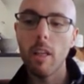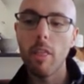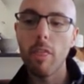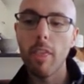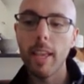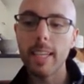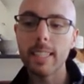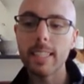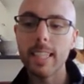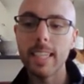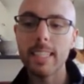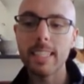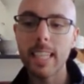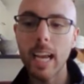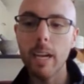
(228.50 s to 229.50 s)
things
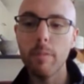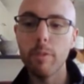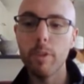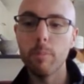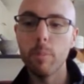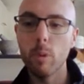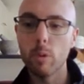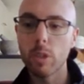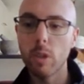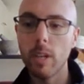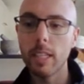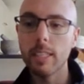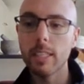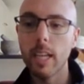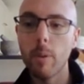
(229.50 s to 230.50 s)
inside of your book. So
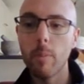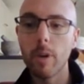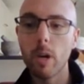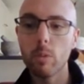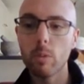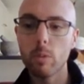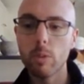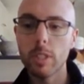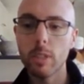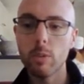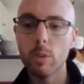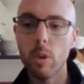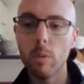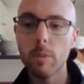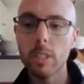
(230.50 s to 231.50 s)
let's say we go to
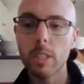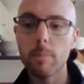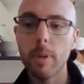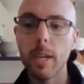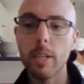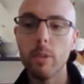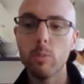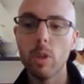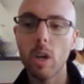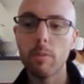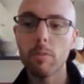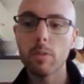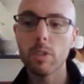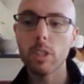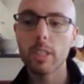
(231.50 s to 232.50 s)
Syndrome. This is my new
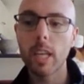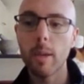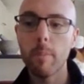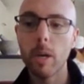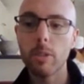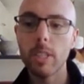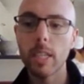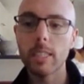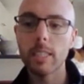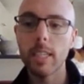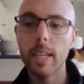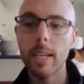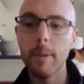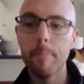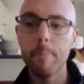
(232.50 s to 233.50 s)
novel, just came out
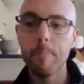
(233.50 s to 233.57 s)
yesterday.